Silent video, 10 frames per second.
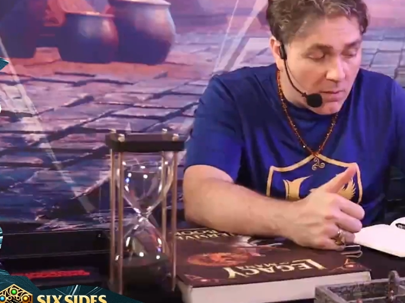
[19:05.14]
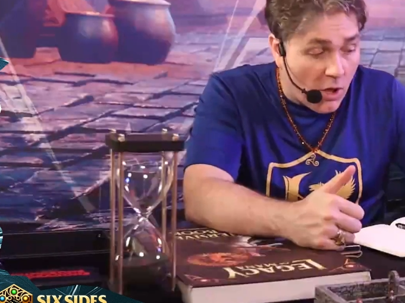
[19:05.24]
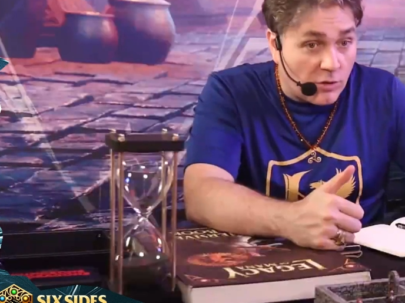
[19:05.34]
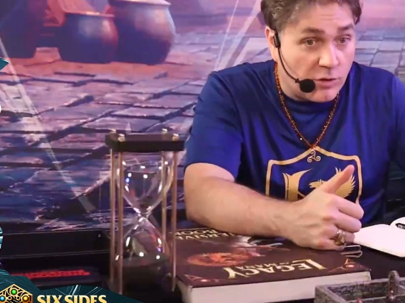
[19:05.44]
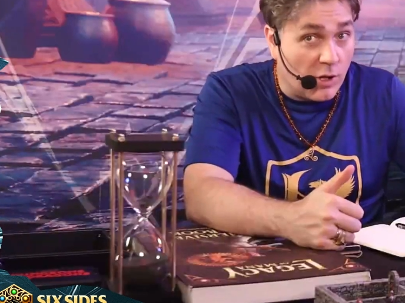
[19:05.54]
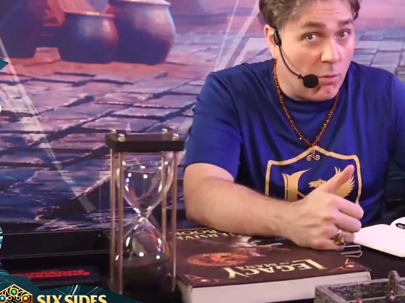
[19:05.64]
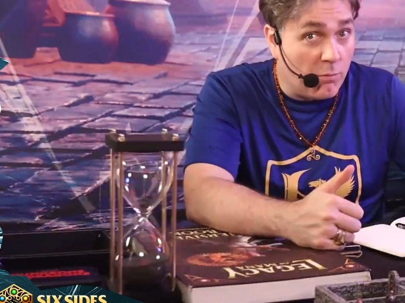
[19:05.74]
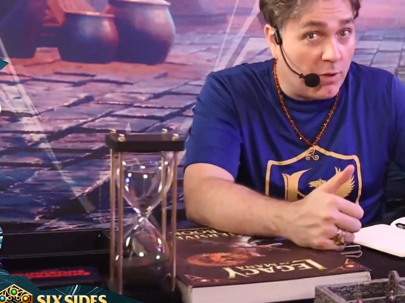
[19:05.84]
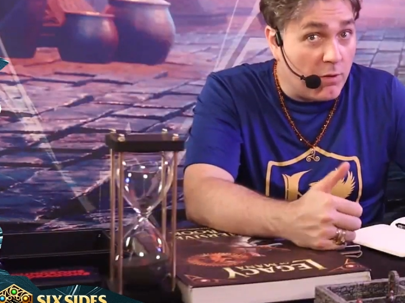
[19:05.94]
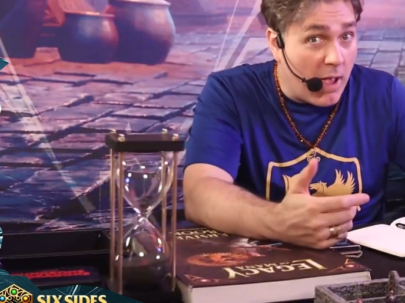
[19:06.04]
So
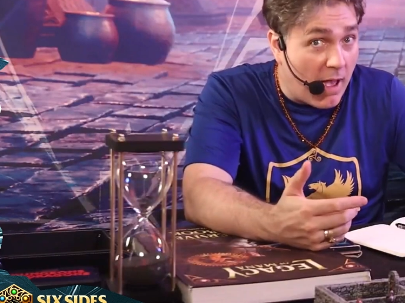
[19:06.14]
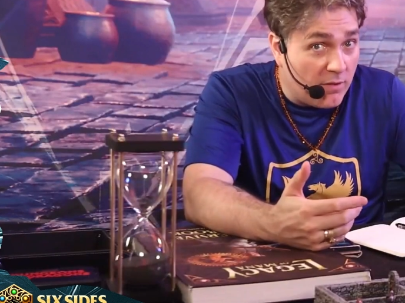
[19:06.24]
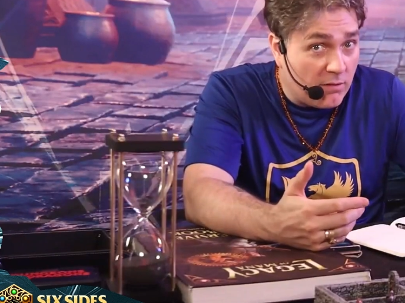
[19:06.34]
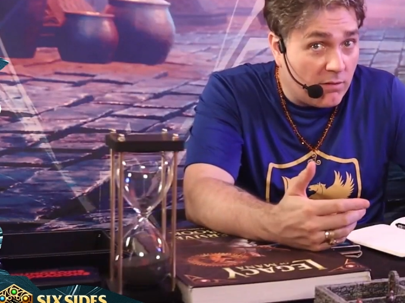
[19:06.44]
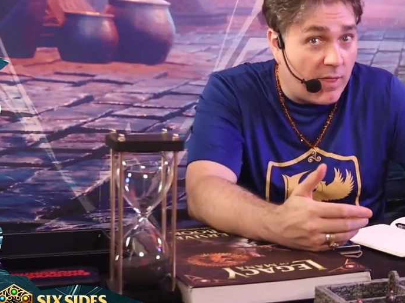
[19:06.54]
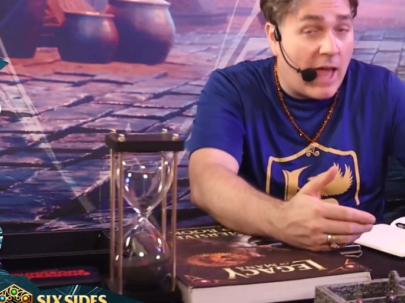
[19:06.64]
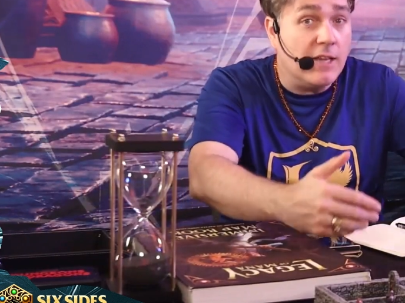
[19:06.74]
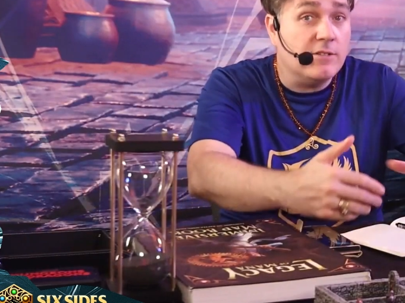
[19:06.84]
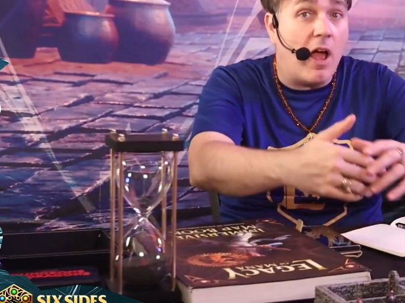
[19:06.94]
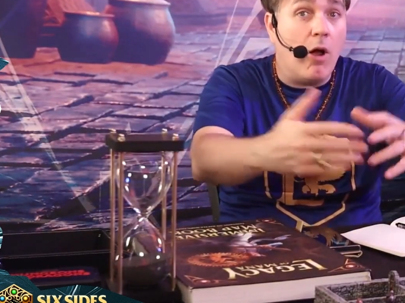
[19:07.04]
there you have it. That
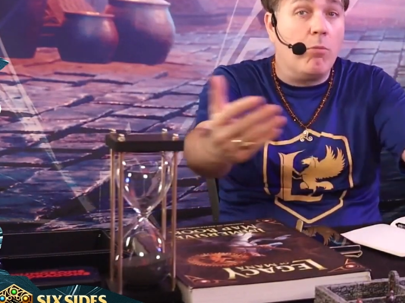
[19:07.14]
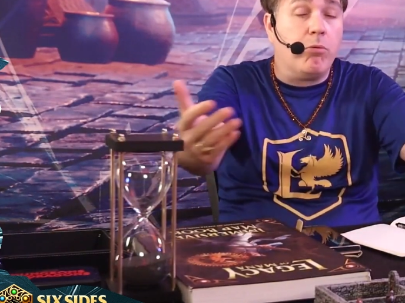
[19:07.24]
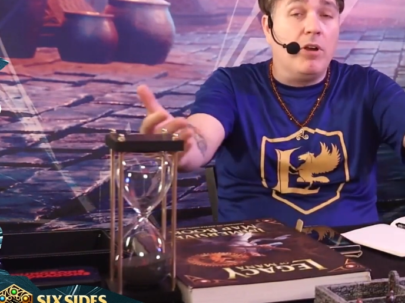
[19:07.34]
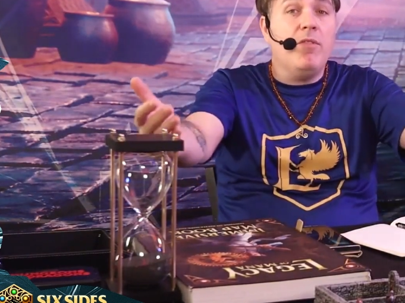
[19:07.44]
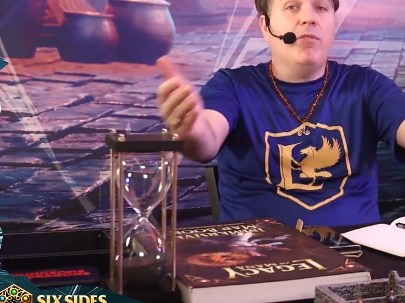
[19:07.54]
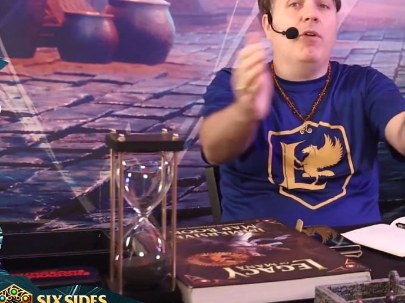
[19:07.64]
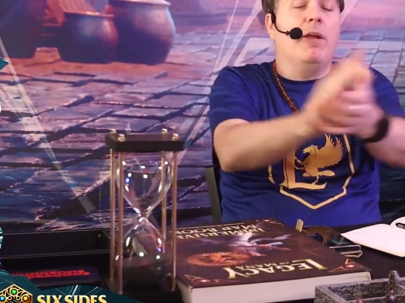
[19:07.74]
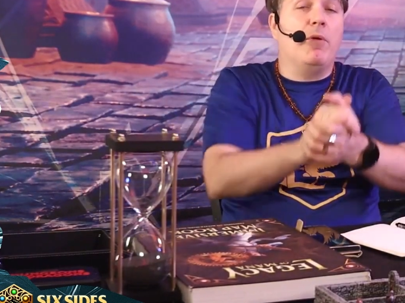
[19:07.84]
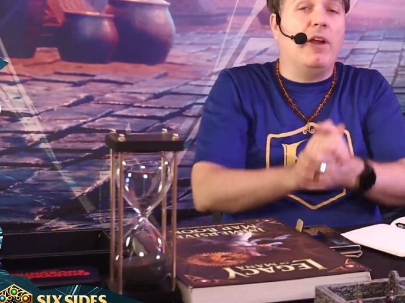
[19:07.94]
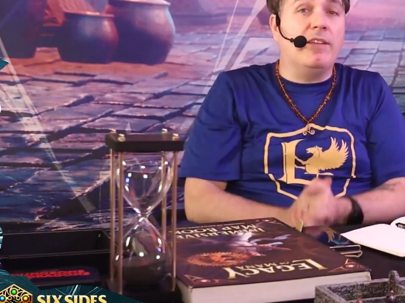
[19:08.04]
is our brief rate
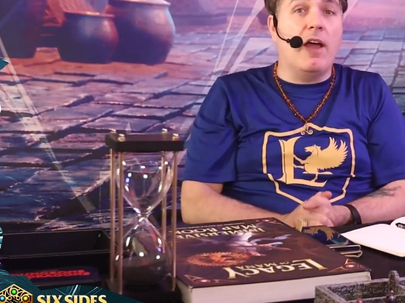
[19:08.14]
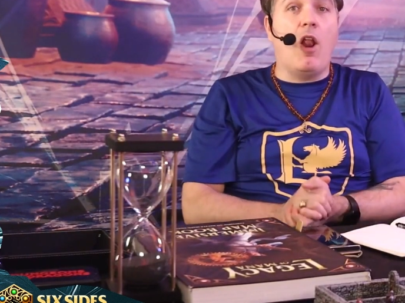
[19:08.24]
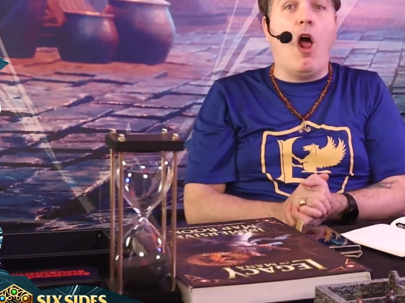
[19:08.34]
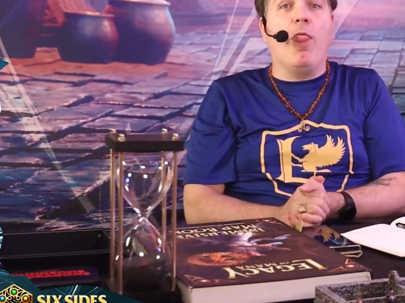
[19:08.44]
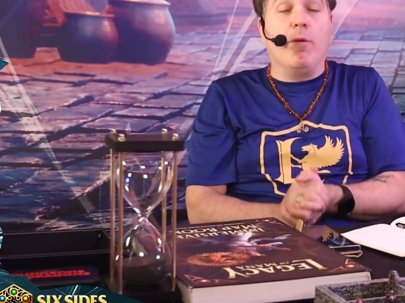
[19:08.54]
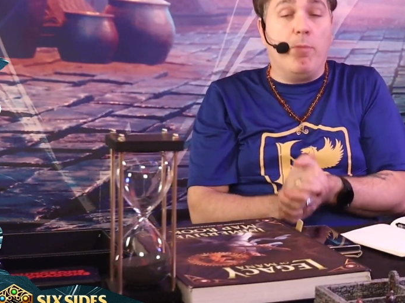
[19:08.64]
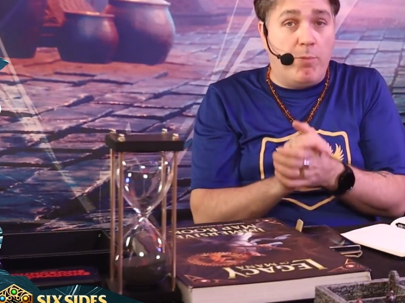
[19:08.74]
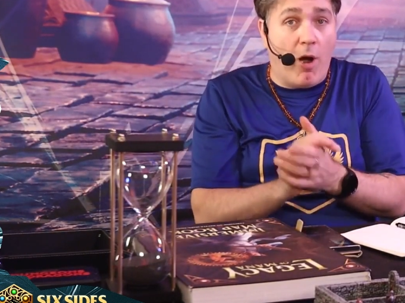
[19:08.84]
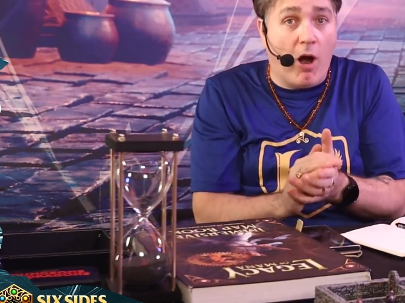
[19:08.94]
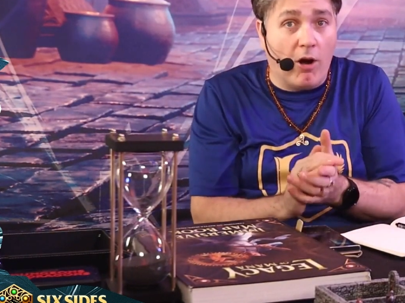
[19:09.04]
breakdown on the
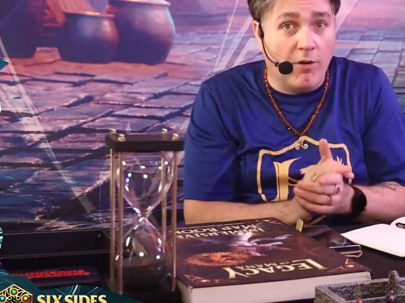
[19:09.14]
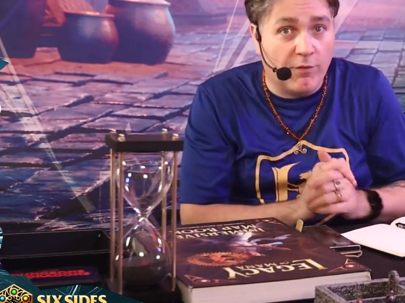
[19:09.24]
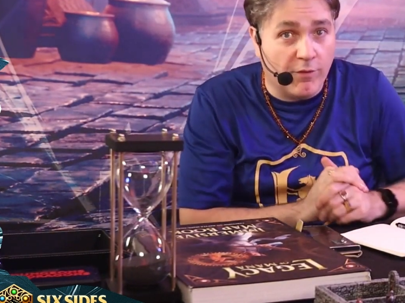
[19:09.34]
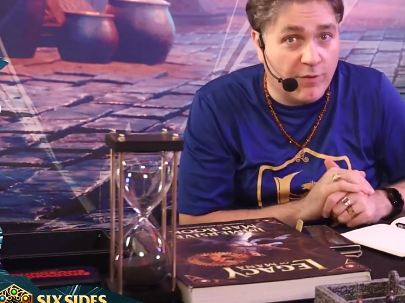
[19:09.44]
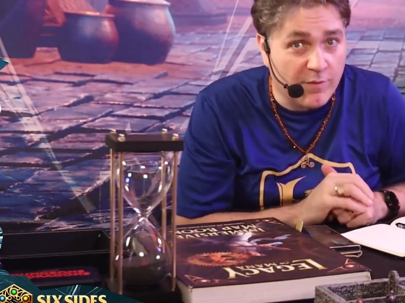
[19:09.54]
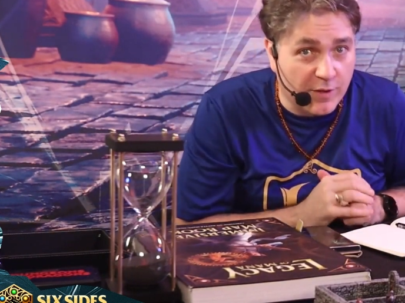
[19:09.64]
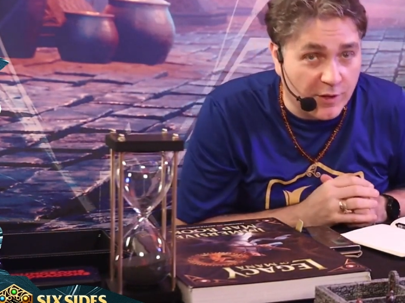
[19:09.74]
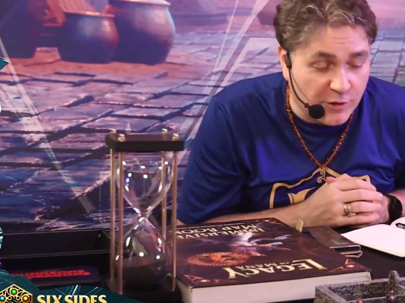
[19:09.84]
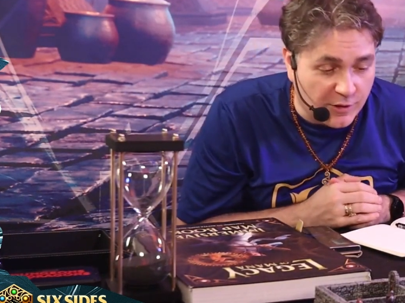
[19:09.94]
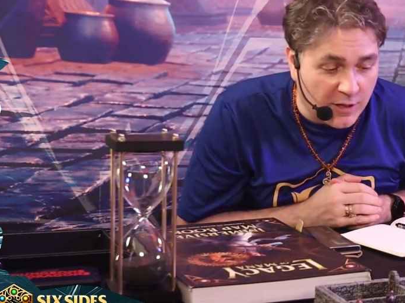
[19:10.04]
Bard for fifth
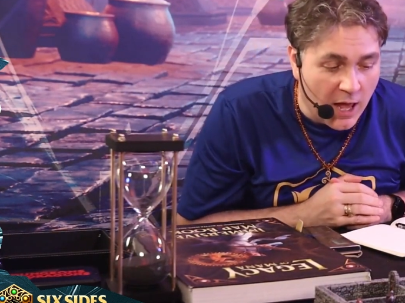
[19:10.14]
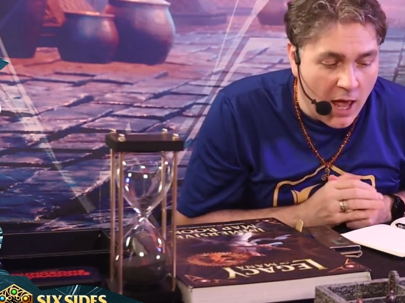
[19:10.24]
edition